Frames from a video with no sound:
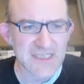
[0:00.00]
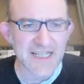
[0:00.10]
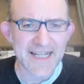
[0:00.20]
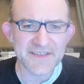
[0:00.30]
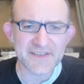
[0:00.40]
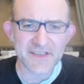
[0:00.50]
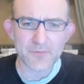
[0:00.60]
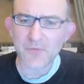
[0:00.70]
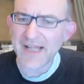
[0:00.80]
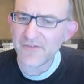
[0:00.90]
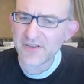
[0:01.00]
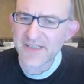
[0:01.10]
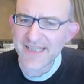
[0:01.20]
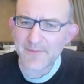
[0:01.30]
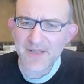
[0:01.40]
And well, we'll have a look
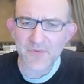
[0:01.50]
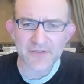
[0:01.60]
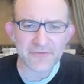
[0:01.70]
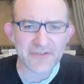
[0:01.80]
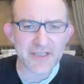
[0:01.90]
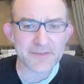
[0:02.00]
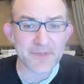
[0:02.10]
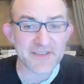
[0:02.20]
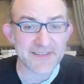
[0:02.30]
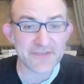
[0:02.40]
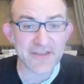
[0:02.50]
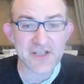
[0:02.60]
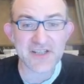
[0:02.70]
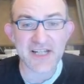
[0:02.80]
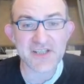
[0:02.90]
at king b1 first, because this
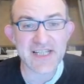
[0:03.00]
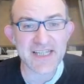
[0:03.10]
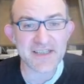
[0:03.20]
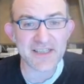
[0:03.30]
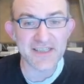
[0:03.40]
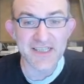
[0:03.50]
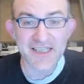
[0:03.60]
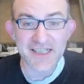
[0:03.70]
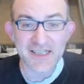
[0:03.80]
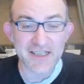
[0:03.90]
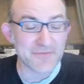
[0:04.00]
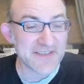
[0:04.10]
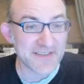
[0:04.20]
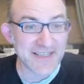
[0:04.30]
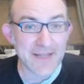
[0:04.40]
featured actually in a
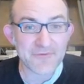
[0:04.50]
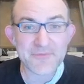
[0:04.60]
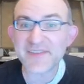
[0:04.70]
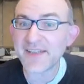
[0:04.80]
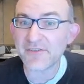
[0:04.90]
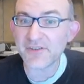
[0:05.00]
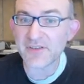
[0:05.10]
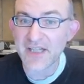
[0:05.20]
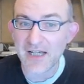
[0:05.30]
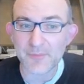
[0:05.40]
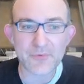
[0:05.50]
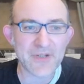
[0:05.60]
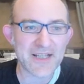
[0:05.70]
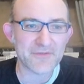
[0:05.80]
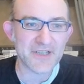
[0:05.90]
recent game from the Sinkfield Cup,
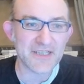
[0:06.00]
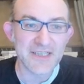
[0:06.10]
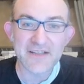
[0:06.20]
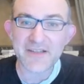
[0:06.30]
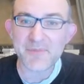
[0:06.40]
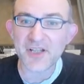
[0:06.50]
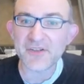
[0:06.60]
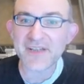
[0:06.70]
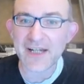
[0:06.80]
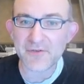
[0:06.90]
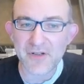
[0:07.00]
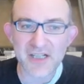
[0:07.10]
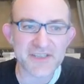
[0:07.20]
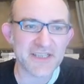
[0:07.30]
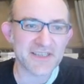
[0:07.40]
where Fabiano
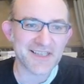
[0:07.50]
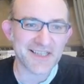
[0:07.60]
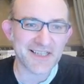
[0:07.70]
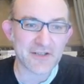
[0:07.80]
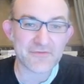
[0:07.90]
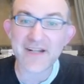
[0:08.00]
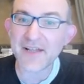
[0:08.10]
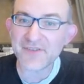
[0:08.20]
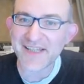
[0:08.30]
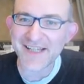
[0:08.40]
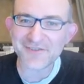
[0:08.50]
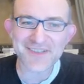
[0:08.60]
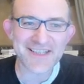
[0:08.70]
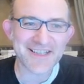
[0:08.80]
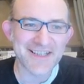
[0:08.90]
Caruana ground
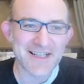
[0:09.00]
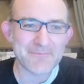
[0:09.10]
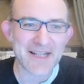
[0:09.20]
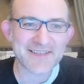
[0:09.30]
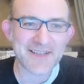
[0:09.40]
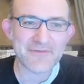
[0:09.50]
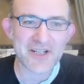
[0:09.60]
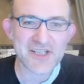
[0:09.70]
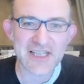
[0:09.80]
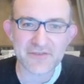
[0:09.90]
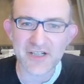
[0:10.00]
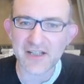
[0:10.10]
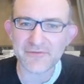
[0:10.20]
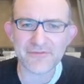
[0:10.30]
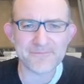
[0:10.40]
down Maxime
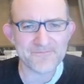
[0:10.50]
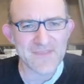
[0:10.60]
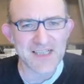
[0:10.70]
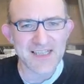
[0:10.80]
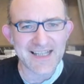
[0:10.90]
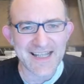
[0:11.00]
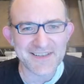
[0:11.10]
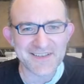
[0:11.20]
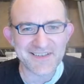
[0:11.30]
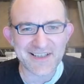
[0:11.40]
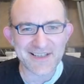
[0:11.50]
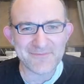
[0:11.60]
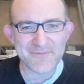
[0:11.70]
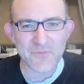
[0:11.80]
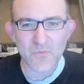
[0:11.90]
Vachier-Lagrave. And
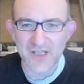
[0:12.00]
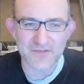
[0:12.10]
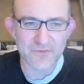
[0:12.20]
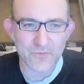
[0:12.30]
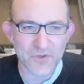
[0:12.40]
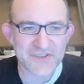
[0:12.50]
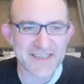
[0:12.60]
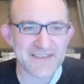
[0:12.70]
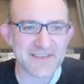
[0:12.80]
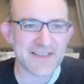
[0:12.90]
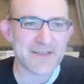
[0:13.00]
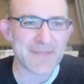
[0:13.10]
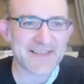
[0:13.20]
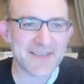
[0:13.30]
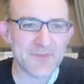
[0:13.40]
well, what did
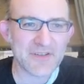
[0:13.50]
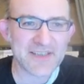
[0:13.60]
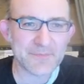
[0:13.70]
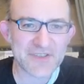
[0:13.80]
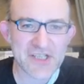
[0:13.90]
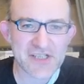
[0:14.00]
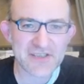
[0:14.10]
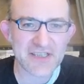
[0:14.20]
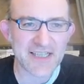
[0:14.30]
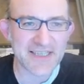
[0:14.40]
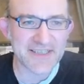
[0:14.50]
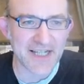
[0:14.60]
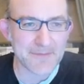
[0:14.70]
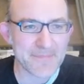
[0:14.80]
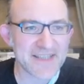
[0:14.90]
Maxime do in this position?
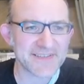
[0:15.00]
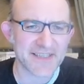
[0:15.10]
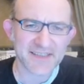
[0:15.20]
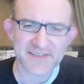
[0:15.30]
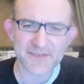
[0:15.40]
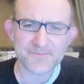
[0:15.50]
Knight b6.